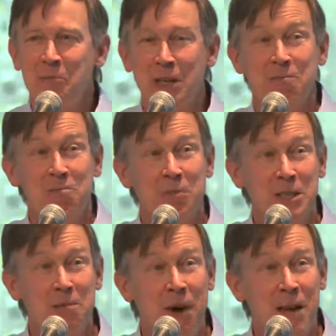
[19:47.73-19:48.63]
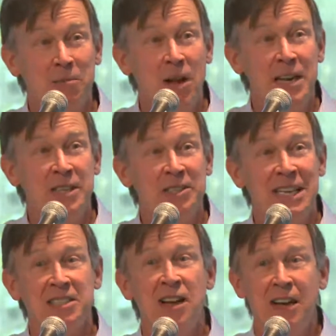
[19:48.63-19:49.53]
But but the bottom line is
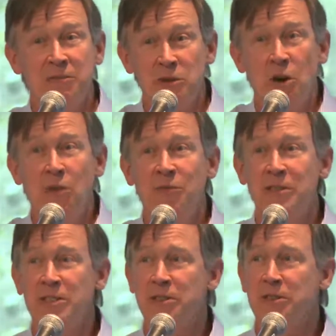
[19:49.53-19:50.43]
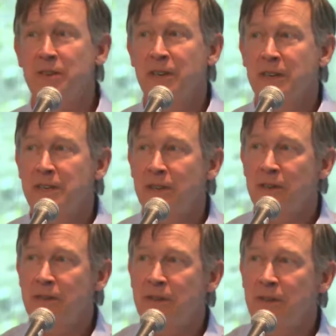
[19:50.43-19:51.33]
that's not go visit your
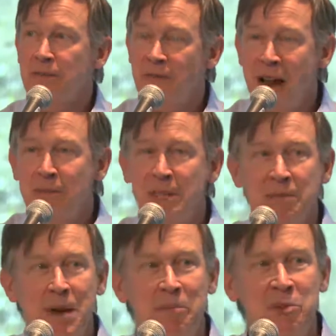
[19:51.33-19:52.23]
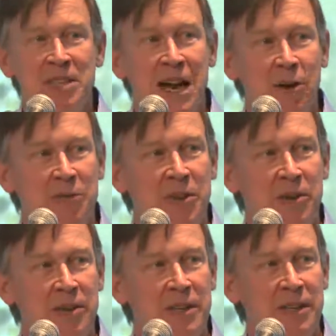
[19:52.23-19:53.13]
your your family members now if
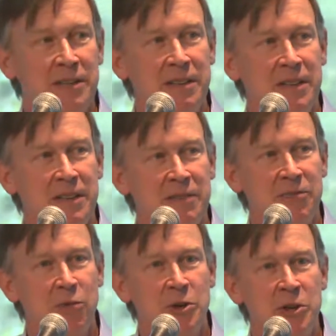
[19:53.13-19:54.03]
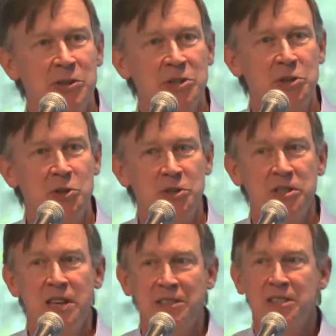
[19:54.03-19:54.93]
they're at, a four year
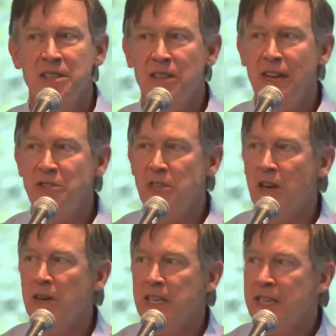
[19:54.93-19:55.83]
institution and see the lifestyle.